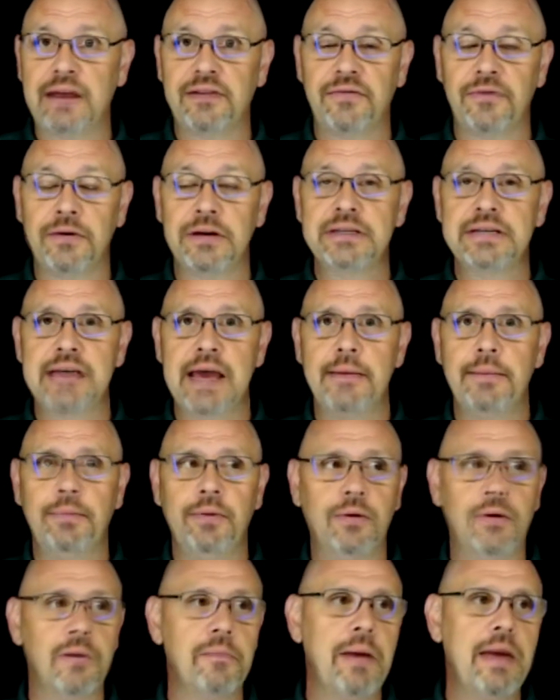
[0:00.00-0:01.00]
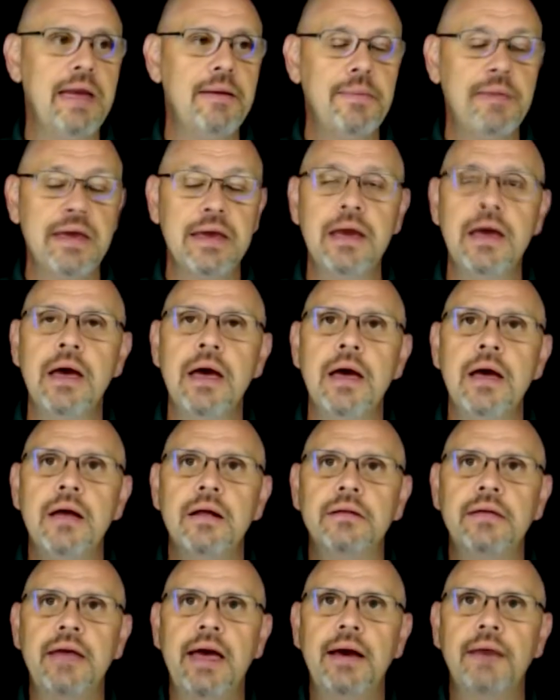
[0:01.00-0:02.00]
for example. Or maybe
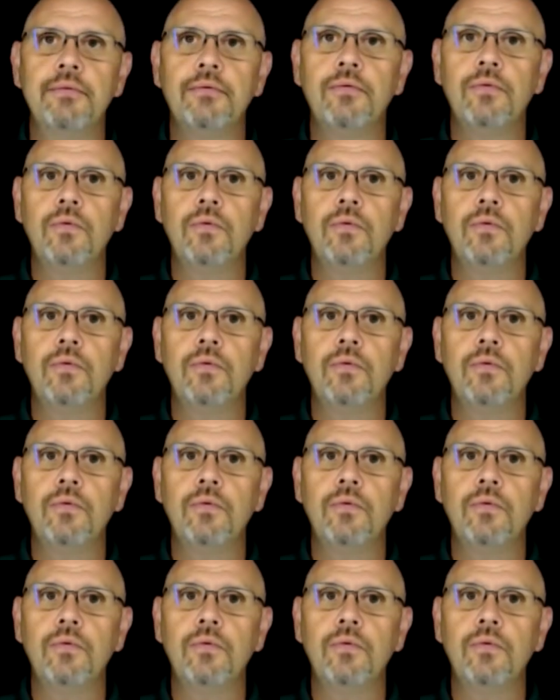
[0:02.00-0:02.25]
that,